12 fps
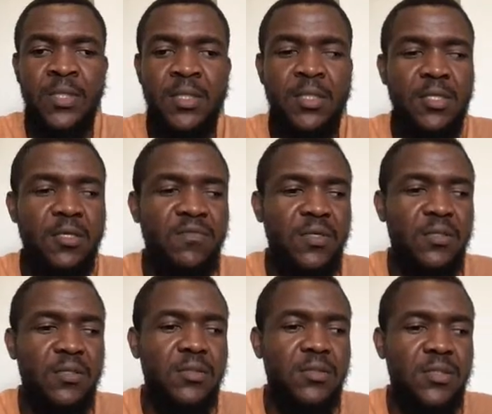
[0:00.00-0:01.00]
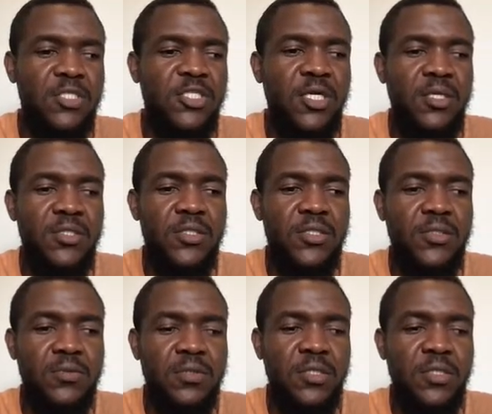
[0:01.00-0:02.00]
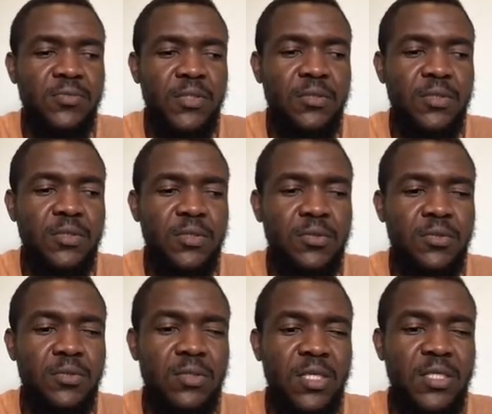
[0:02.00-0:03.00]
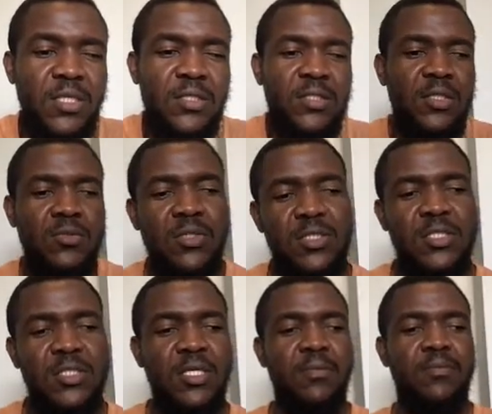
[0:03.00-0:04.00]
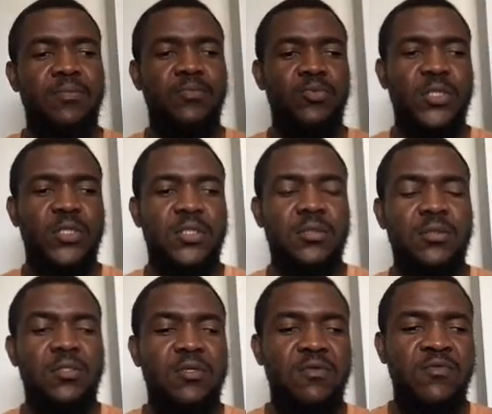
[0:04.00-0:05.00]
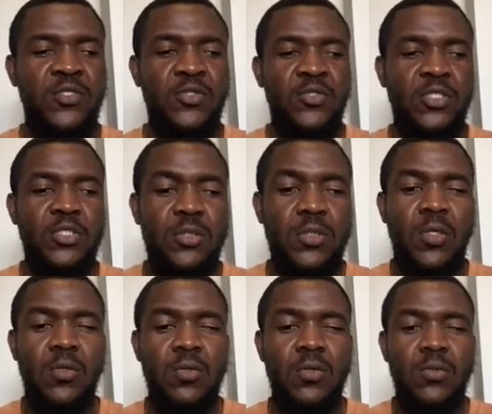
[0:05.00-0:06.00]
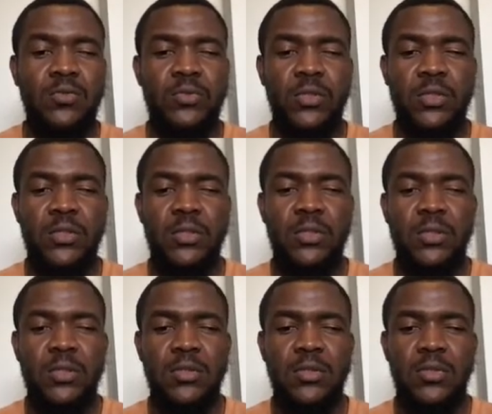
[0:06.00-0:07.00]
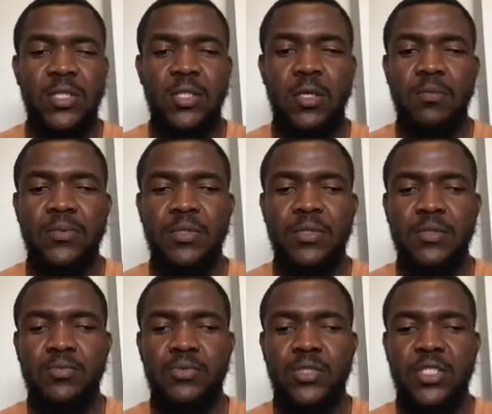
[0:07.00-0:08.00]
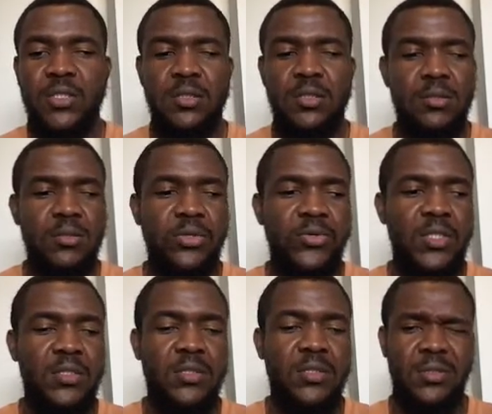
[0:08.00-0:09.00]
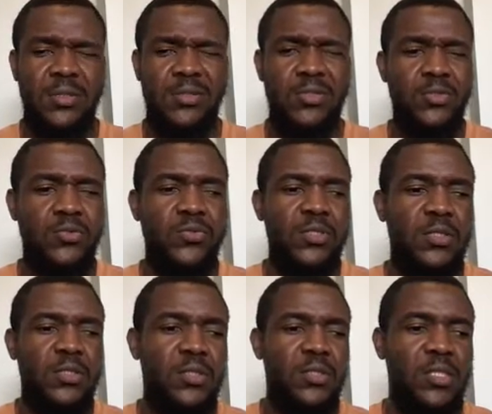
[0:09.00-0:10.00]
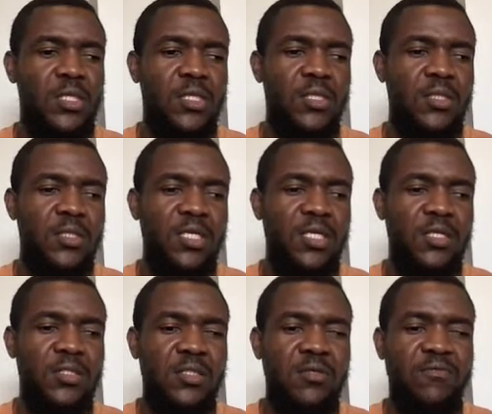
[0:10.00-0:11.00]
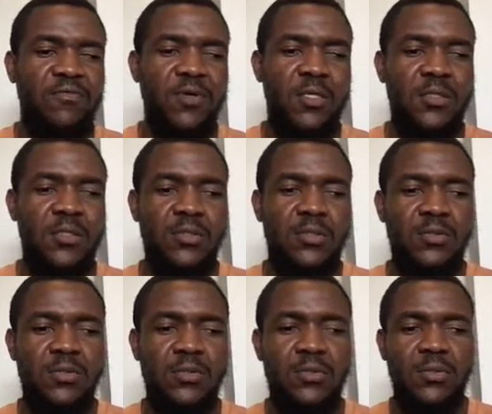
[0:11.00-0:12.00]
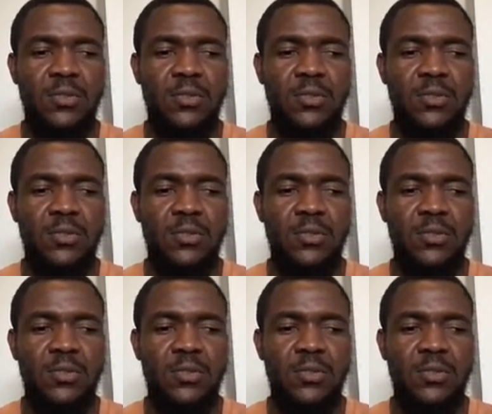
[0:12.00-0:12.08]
given in the challenge to terminal. So there is another tab with Visual Studio Code running. You can open the project directory and edit the file to use,